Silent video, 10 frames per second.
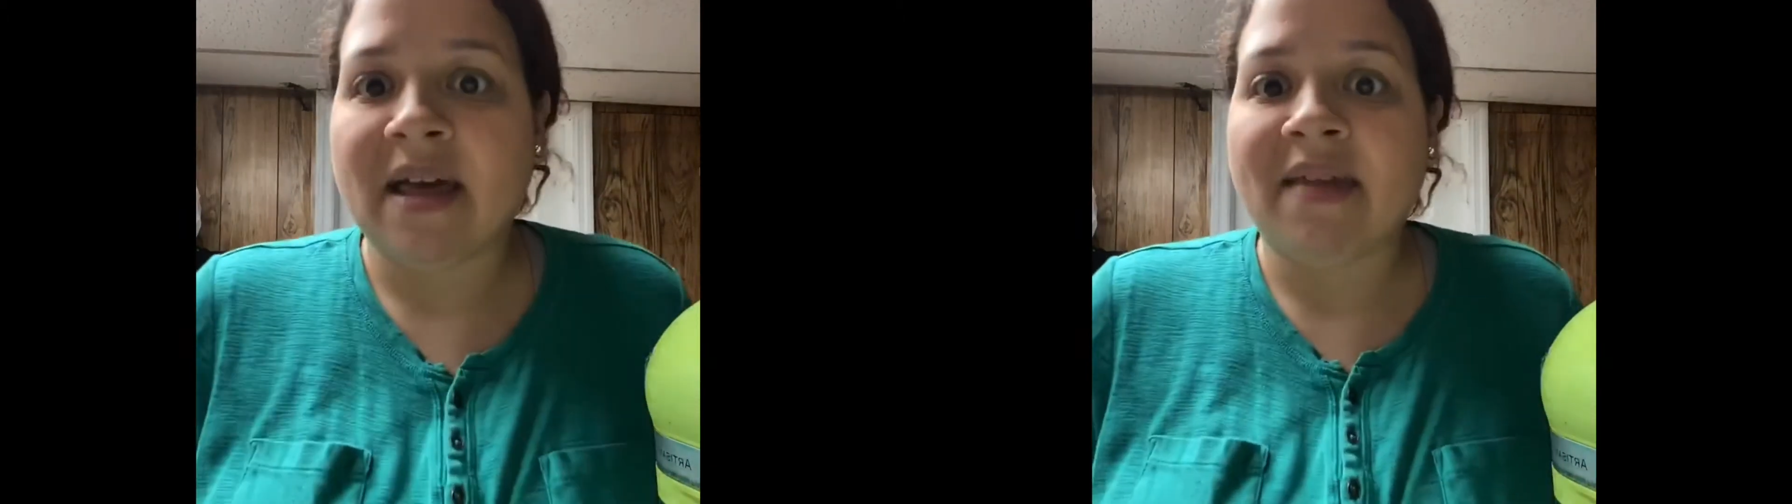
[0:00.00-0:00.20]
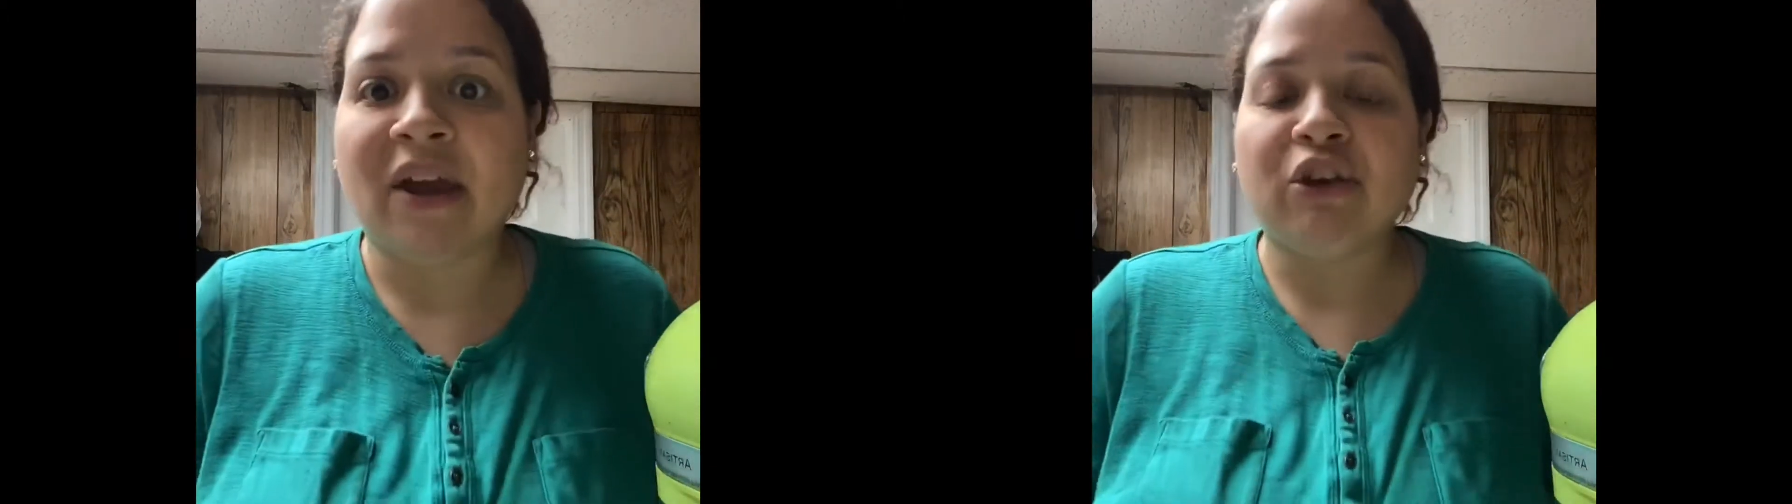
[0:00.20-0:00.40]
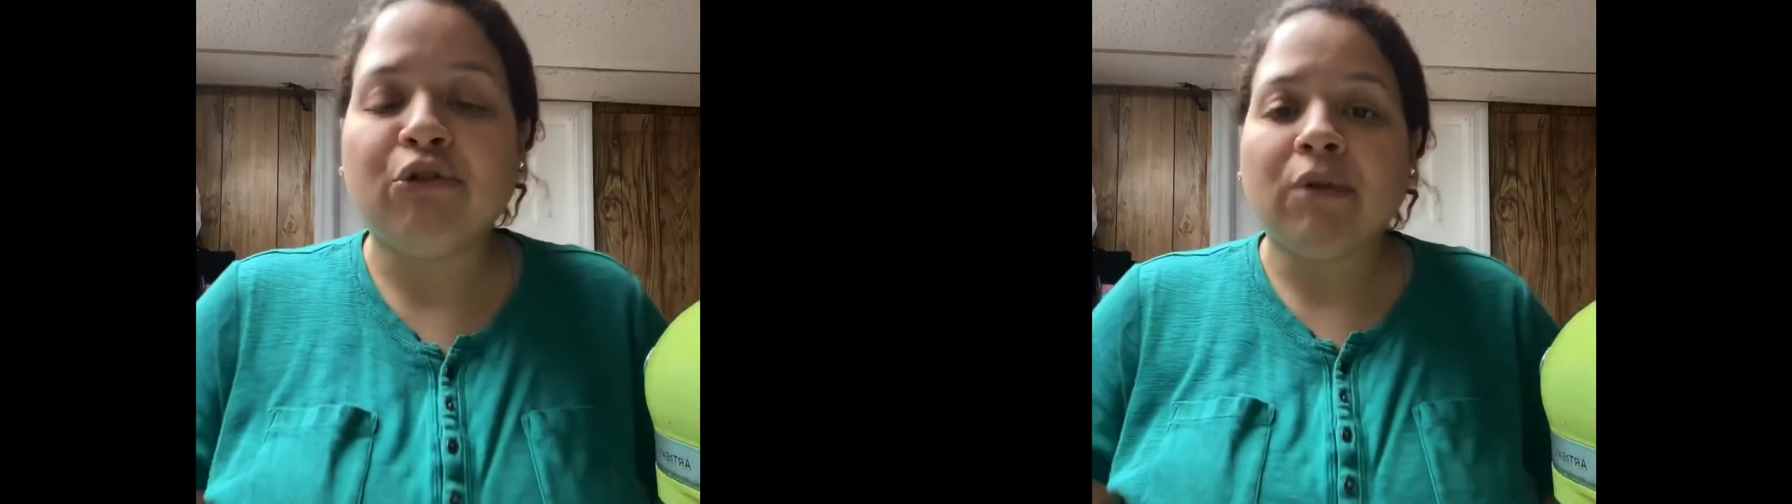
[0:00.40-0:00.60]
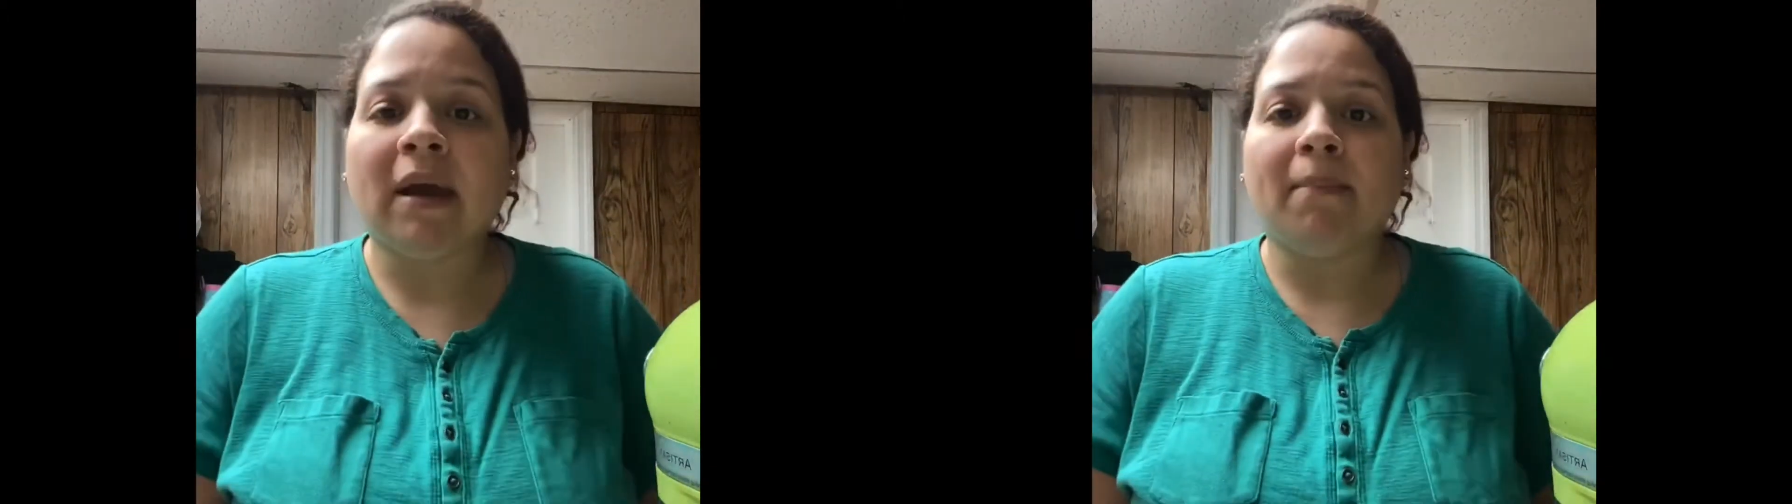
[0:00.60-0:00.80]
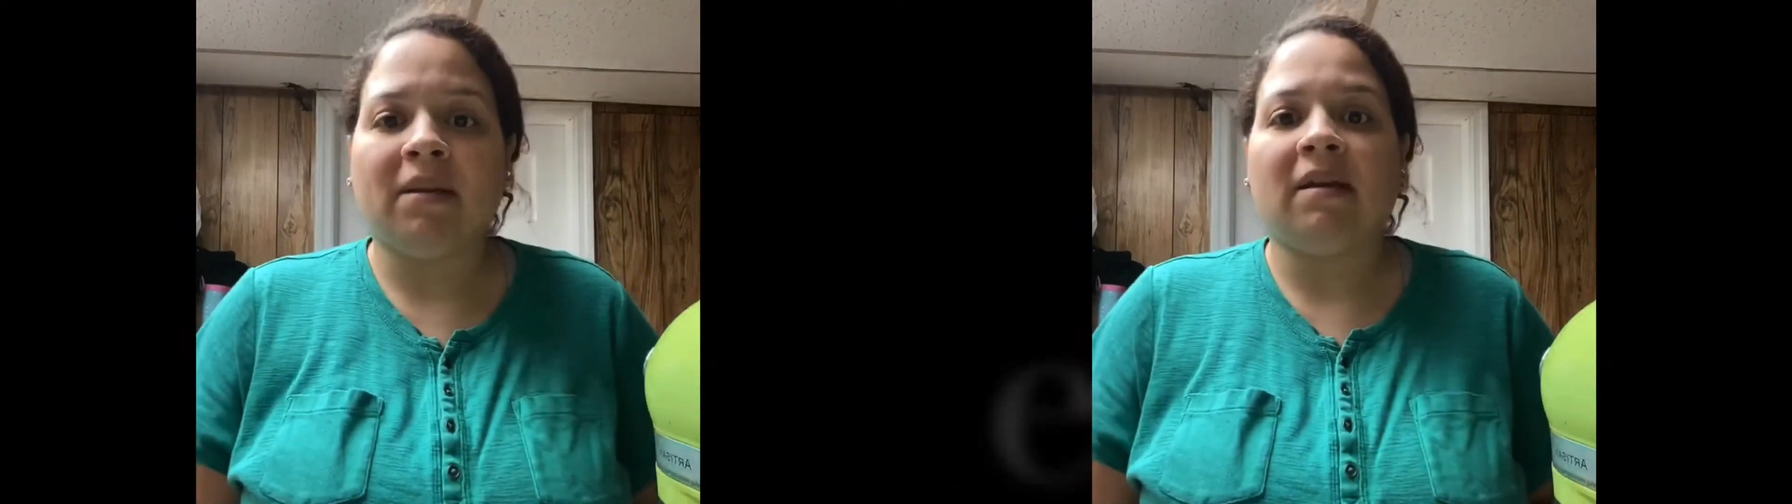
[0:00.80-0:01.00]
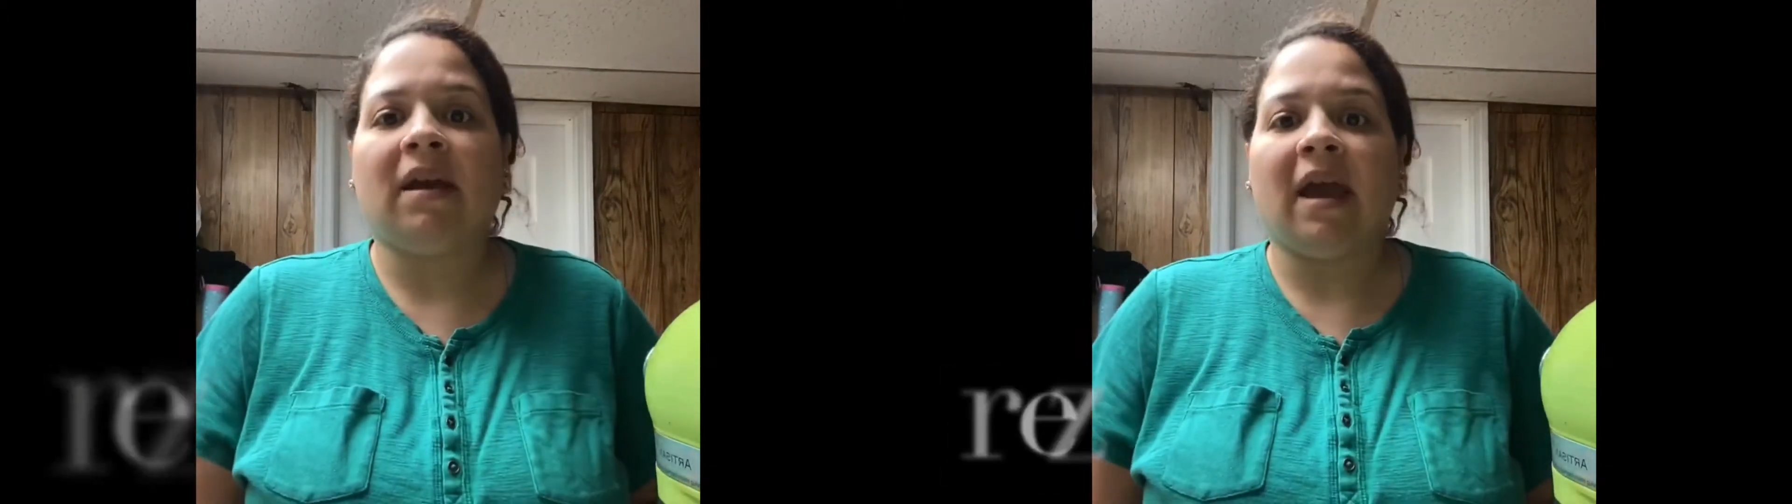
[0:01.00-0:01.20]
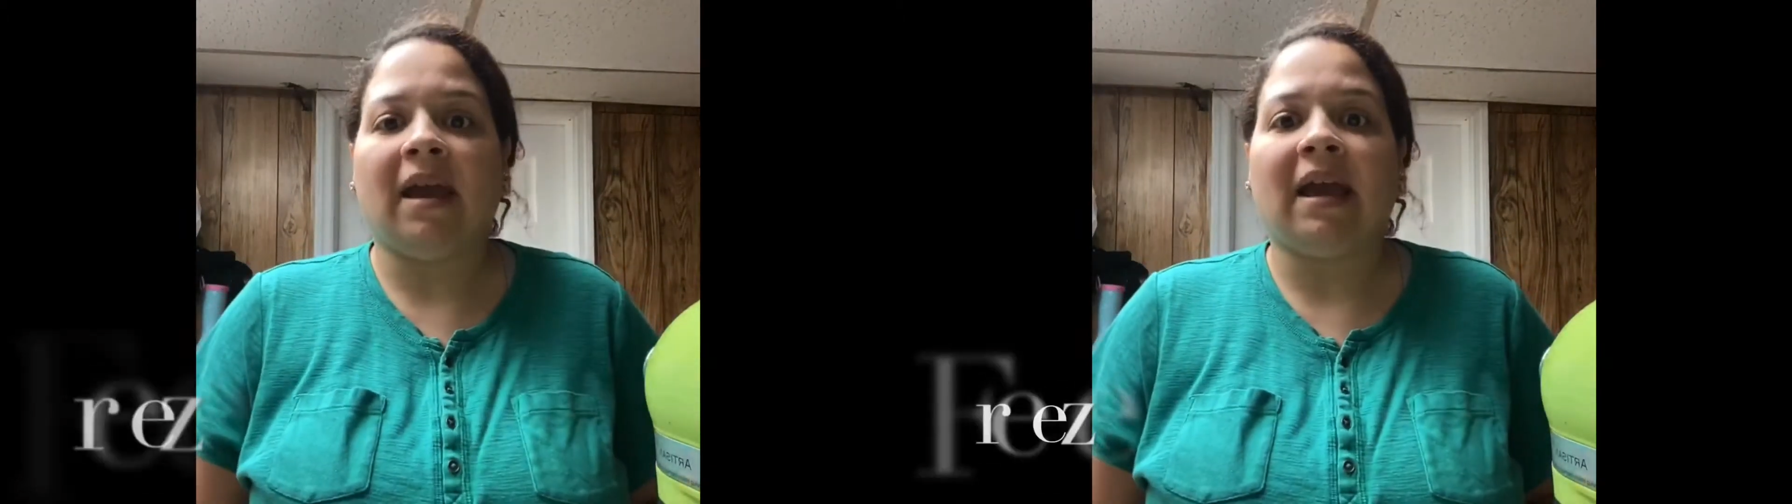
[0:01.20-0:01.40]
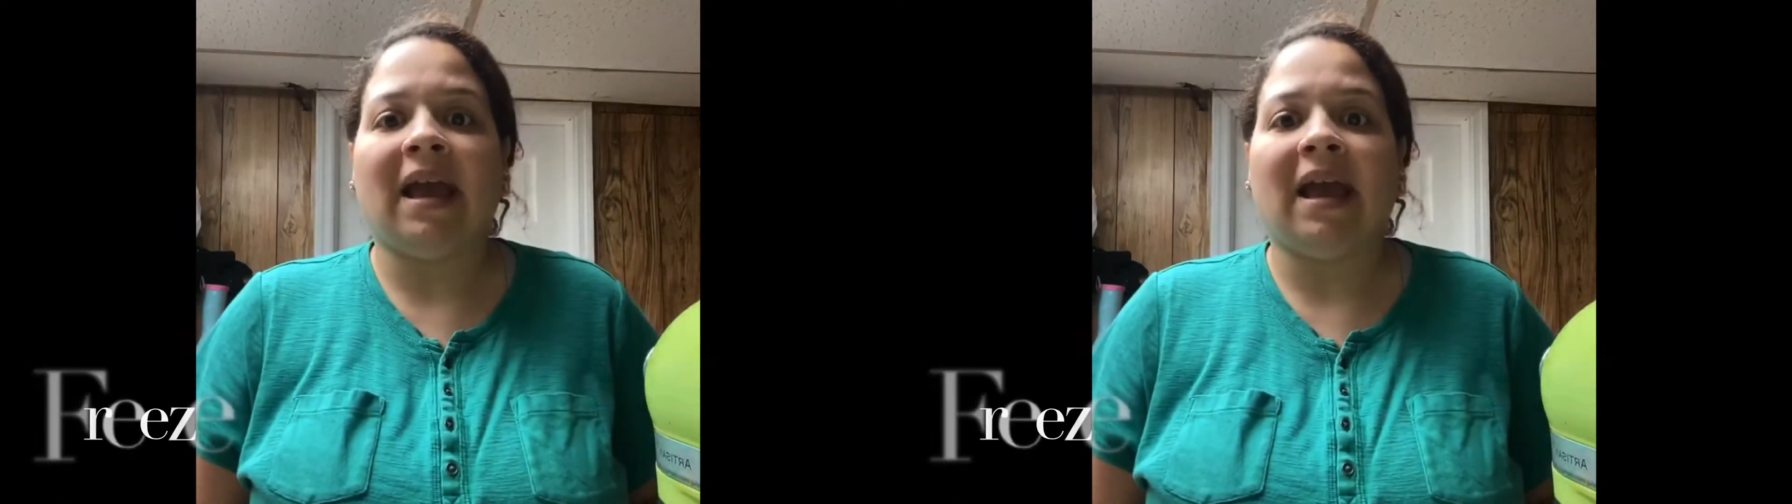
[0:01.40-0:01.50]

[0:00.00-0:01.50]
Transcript: that you can put the cake